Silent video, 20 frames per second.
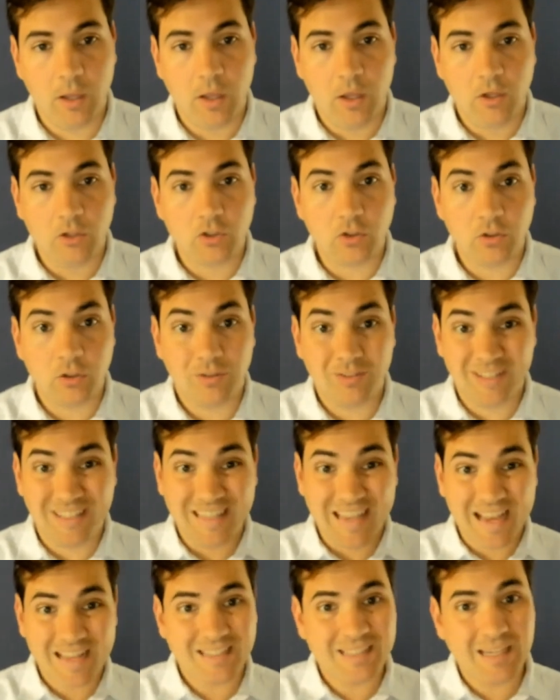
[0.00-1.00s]
So your
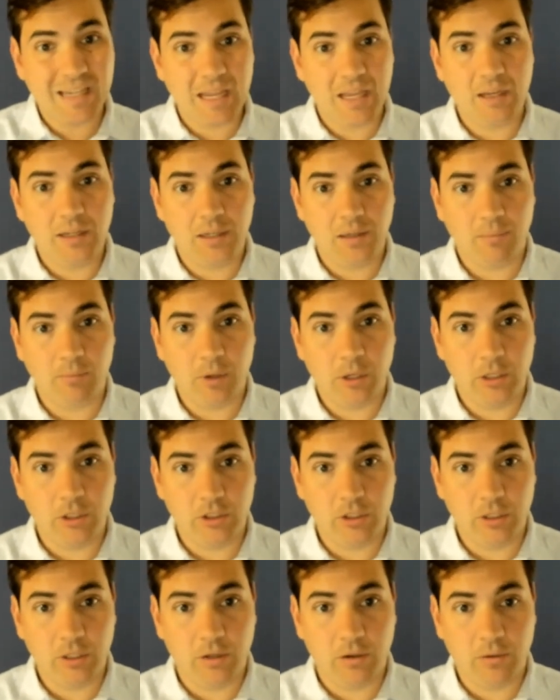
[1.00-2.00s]
debt to income
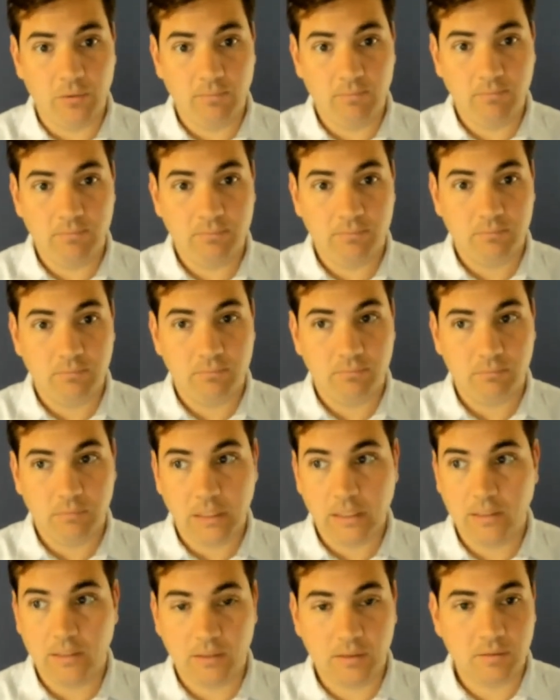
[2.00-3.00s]
ratio
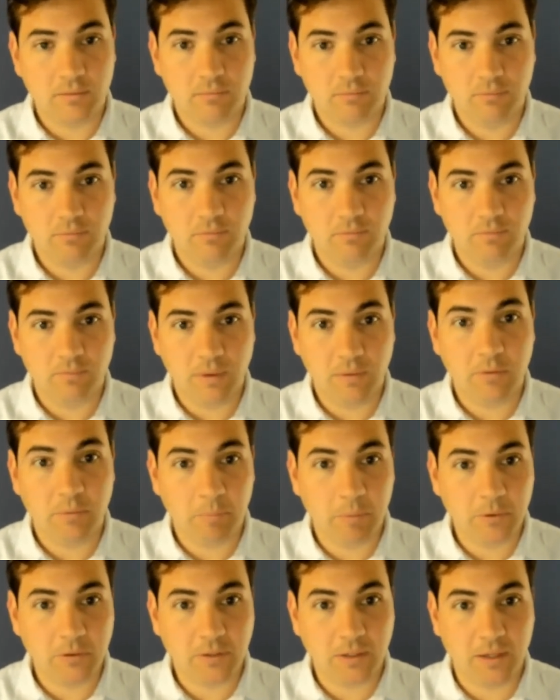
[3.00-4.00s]
is
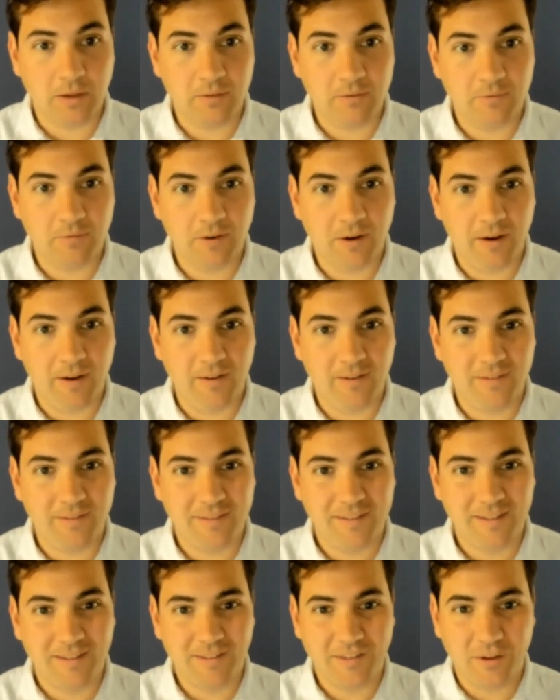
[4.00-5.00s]
50%, right?
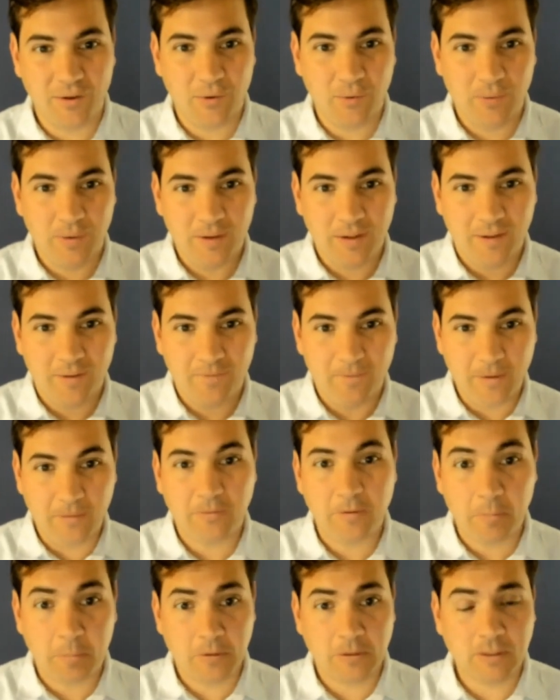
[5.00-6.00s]
So
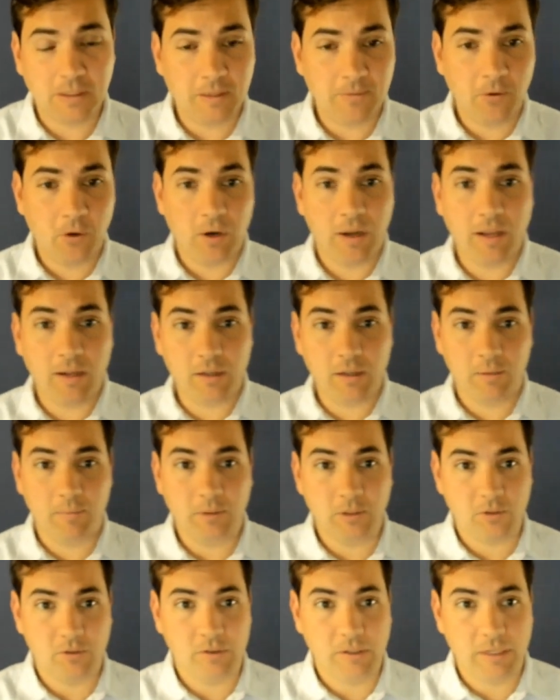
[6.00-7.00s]
50% of your income
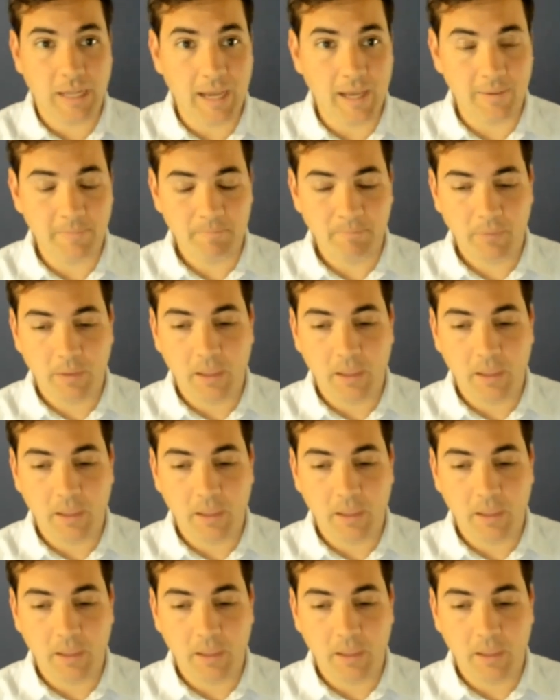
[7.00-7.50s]
is your debt.